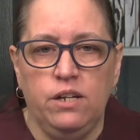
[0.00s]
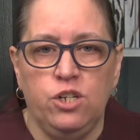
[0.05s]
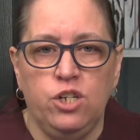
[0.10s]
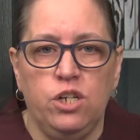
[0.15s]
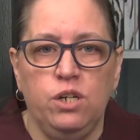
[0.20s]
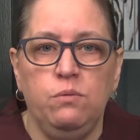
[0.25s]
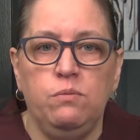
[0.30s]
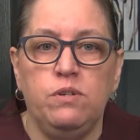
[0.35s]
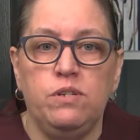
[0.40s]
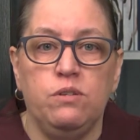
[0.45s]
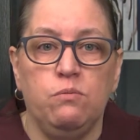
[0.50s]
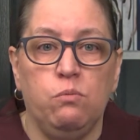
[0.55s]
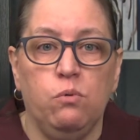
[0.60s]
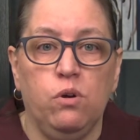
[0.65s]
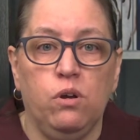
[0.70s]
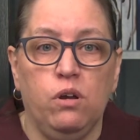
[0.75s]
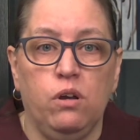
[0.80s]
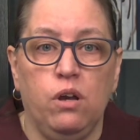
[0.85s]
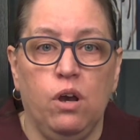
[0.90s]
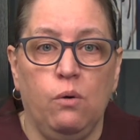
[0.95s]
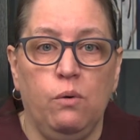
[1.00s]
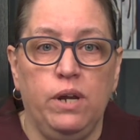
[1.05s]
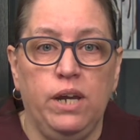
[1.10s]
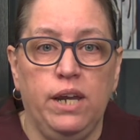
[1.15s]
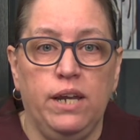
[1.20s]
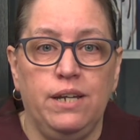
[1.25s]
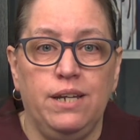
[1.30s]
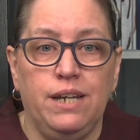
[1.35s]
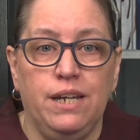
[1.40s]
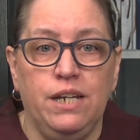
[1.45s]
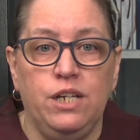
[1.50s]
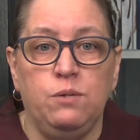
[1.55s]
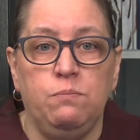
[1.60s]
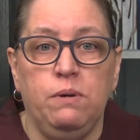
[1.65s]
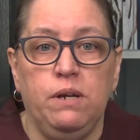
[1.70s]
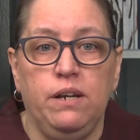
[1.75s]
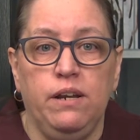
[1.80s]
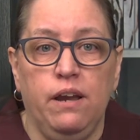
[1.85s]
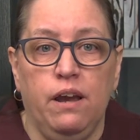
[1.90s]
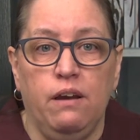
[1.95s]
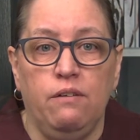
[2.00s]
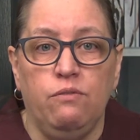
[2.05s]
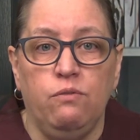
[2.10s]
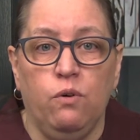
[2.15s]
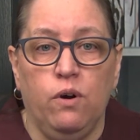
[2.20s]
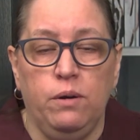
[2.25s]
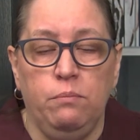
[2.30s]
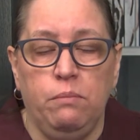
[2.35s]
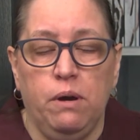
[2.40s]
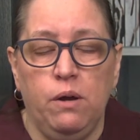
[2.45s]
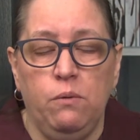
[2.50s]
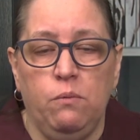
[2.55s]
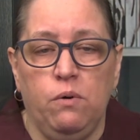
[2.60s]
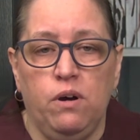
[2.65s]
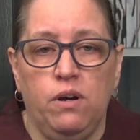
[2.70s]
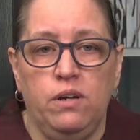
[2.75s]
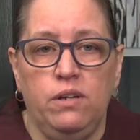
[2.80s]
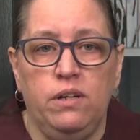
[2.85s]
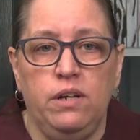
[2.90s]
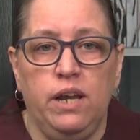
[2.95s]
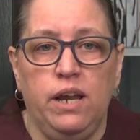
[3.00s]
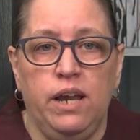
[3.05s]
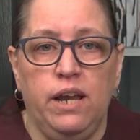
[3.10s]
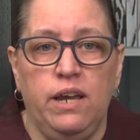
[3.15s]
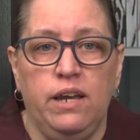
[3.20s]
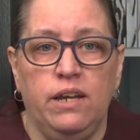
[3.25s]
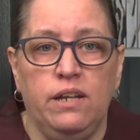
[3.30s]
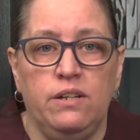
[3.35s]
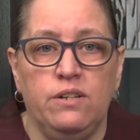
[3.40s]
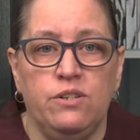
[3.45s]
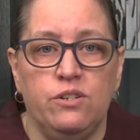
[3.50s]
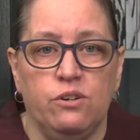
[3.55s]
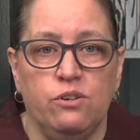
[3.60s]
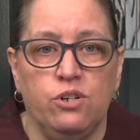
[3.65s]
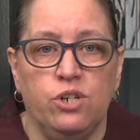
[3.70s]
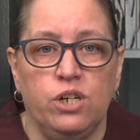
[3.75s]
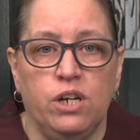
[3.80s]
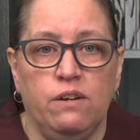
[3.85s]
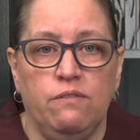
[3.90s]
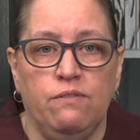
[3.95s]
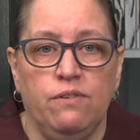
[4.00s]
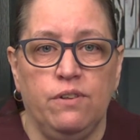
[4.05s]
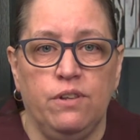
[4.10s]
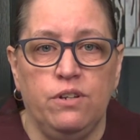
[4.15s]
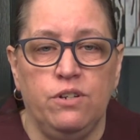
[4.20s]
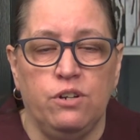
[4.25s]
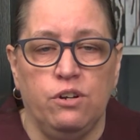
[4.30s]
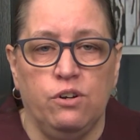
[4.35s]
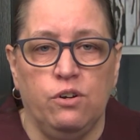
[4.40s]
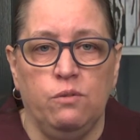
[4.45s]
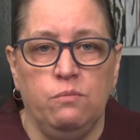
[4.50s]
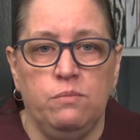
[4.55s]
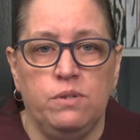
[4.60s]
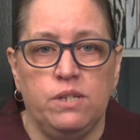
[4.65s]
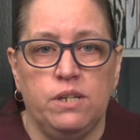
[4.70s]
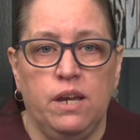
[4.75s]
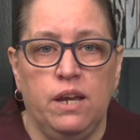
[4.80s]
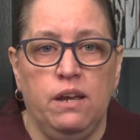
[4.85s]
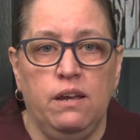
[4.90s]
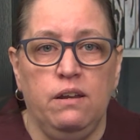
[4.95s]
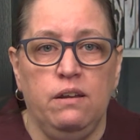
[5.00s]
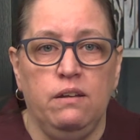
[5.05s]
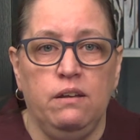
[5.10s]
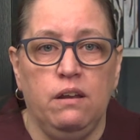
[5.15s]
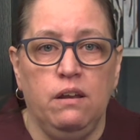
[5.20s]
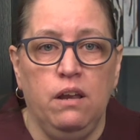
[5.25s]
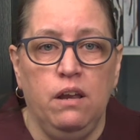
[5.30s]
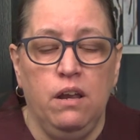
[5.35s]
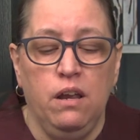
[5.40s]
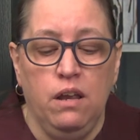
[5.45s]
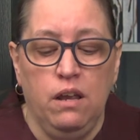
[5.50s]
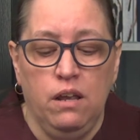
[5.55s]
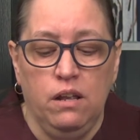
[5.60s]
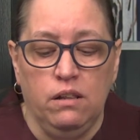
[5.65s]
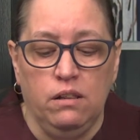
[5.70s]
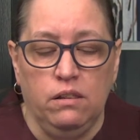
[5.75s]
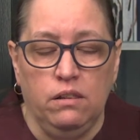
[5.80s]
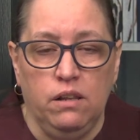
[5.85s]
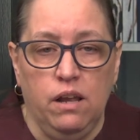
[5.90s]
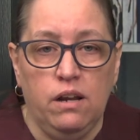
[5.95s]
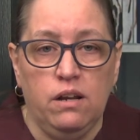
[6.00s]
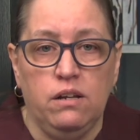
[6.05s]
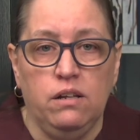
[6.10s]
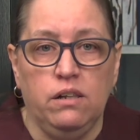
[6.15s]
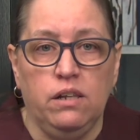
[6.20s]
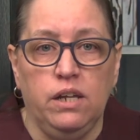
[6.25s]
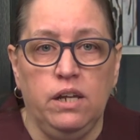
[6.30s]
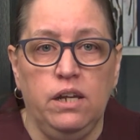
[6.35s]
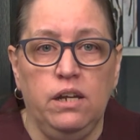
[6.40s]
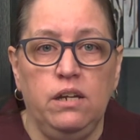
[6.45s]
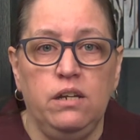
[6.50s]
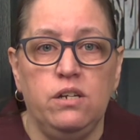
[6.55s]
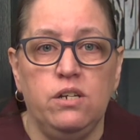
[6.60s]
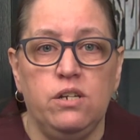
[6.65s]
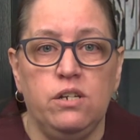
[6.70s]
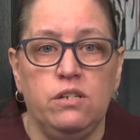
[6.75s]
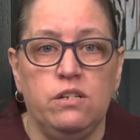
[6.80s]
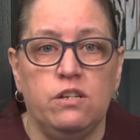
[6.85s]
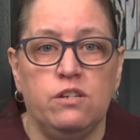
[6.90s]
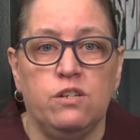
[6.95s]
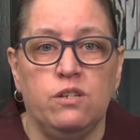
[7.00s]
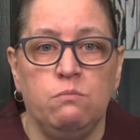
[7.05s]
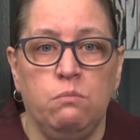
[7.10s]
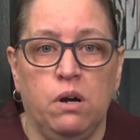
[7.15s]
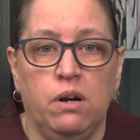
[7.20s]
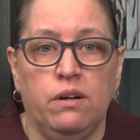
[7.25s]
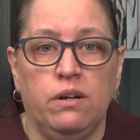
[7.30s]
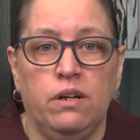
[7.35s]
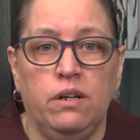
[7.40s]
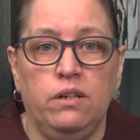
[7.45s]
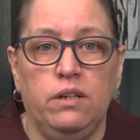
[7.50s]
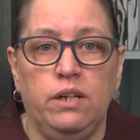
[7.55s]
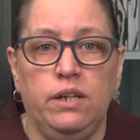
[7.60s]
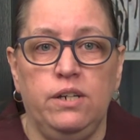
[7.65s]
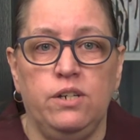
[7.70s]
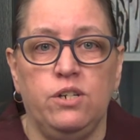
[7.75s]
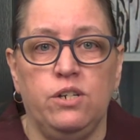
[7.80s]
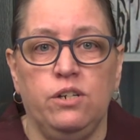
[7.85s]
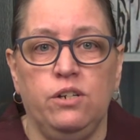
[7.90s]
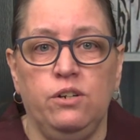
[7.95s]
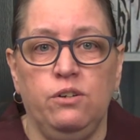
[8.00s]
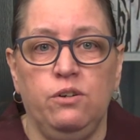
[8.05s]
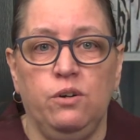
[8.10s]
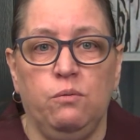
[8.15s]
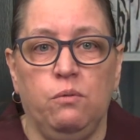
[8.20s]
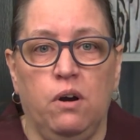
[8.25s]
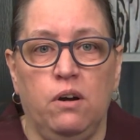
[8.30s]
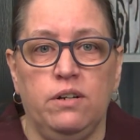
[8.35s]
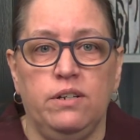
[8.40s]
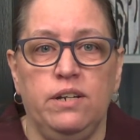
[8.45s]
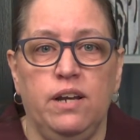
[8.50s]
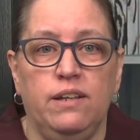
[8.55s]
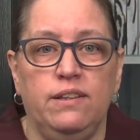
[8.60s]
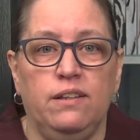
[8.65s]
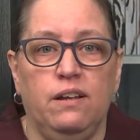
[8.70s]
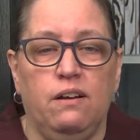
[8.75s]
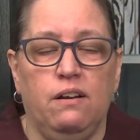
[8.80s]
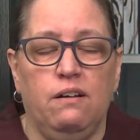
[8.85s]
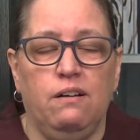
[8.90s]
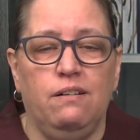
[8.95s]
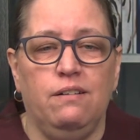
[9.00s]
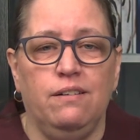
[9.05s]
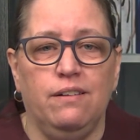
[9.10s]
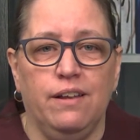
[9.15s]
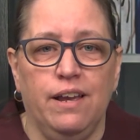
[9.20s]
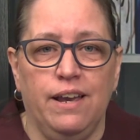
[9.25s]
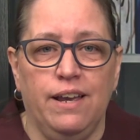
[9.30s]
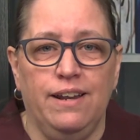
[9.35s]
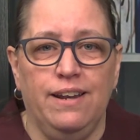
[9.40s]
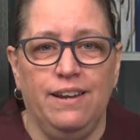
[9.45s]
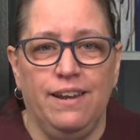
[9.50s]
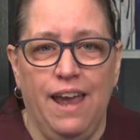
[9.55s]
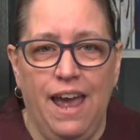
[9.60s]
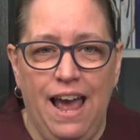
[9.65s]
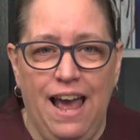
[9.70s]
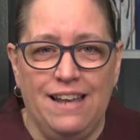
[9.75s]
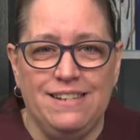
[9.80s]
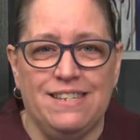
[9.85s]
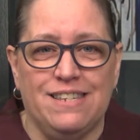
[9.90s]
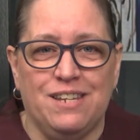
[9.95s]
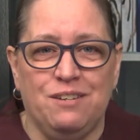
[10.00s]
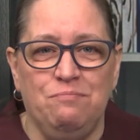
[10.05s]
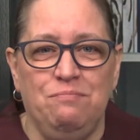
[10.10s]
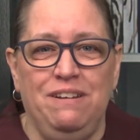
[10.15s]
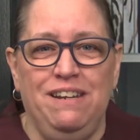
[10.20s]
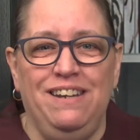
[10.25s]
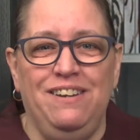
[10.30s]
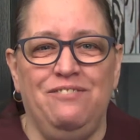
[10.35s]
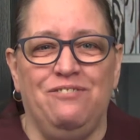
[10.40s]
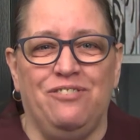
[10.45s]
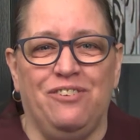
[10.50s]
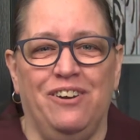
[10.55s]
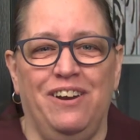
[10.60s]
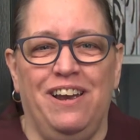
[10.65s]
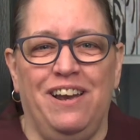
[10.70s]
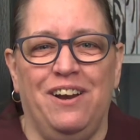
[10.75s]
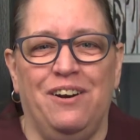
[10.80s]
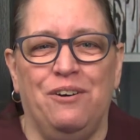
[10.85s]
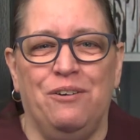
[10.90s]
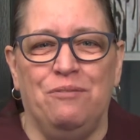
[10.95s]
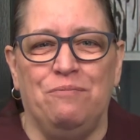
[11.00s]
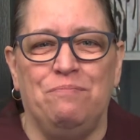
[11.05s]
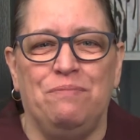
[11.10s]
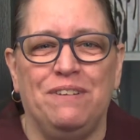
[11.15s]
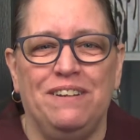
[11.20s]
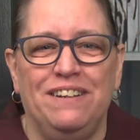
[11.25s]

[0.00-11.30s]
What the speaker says: she was going into each PDF one by one and searching for the terms. And luckily, she's a smart cookie. She knew to walk down the hall and ask me for help.